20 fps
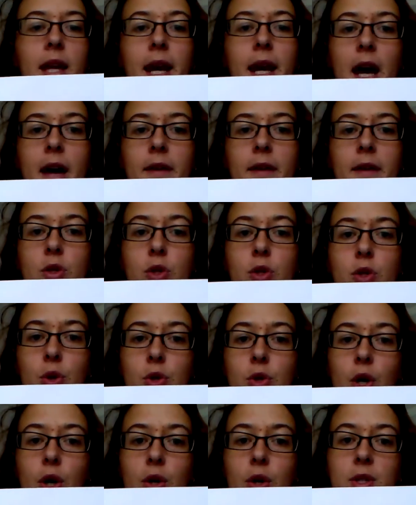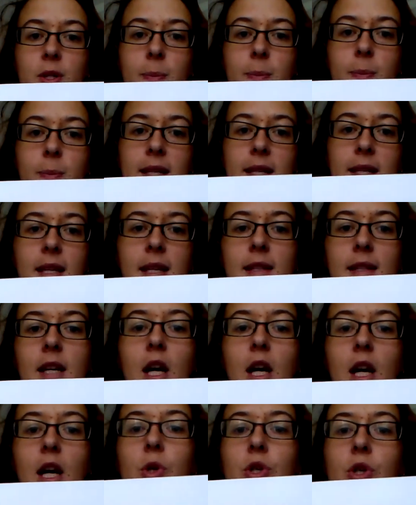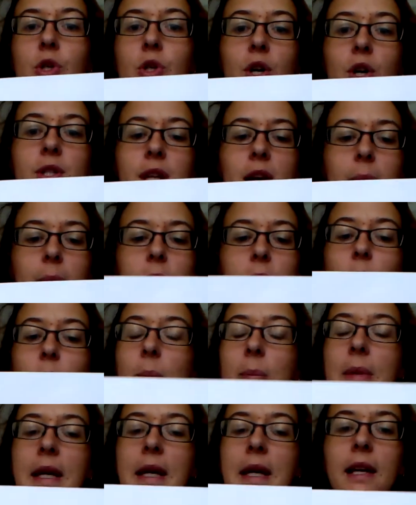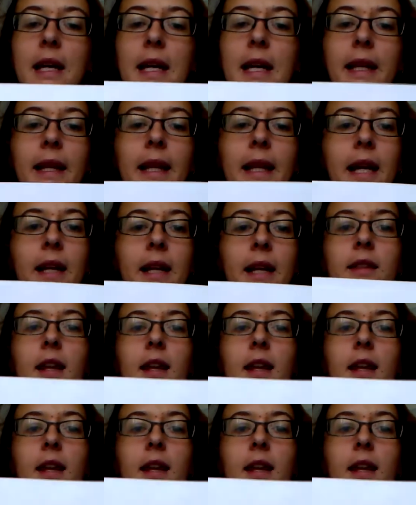have a two-toed species, which grows up to a meter in length,